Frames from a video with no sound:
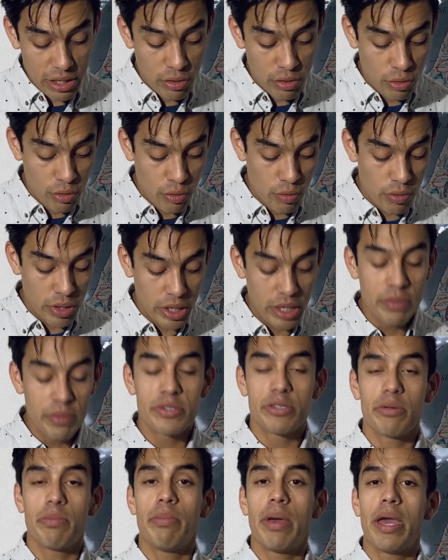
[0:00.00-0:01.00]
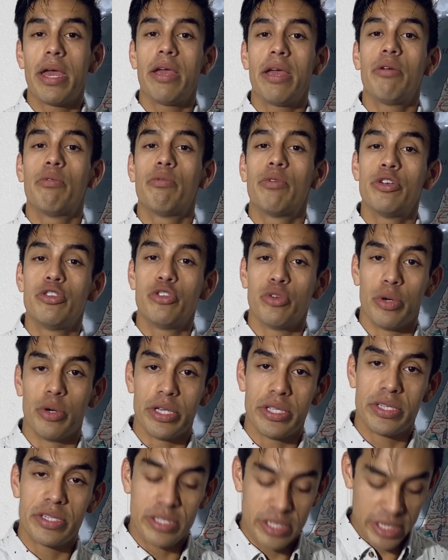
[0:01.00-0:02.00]
who reaps may
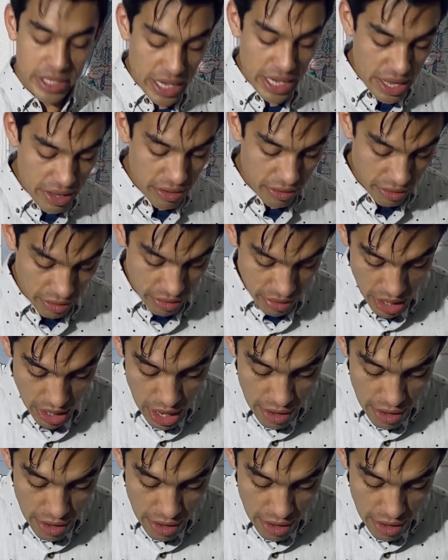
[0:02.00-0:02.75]
rejoice together.